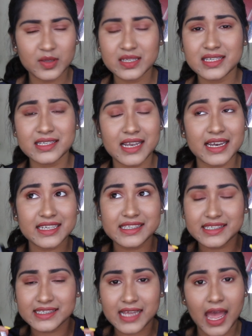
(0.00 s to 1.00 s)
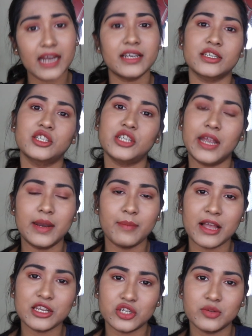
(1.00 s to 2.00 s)
This is an exact shade
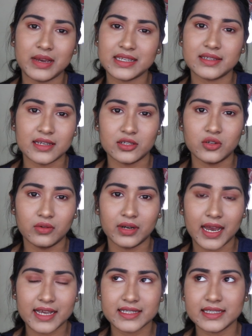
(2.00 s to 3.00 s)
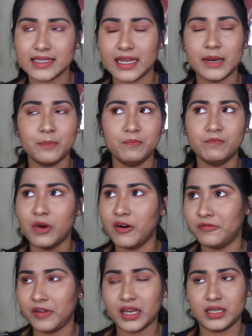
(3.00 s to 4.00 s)
match to my skin tone, guys. It's like a
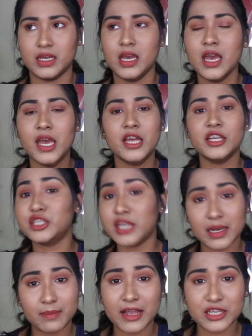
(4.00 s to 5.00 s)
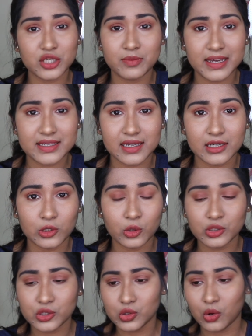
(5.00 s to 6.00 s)
perfect shade match to my skin
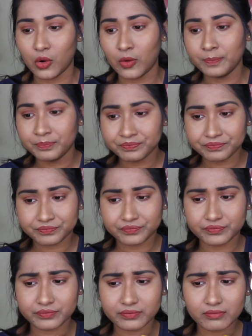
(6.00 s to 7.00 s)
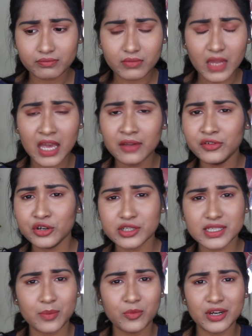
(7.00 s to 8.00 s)
tone. So if you're
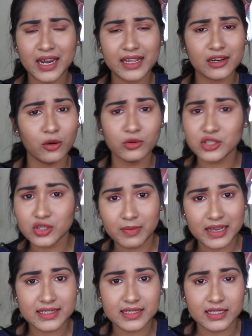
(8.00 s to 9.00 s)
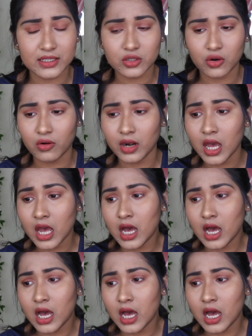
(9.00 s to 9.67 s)
someone like close to my skin tone,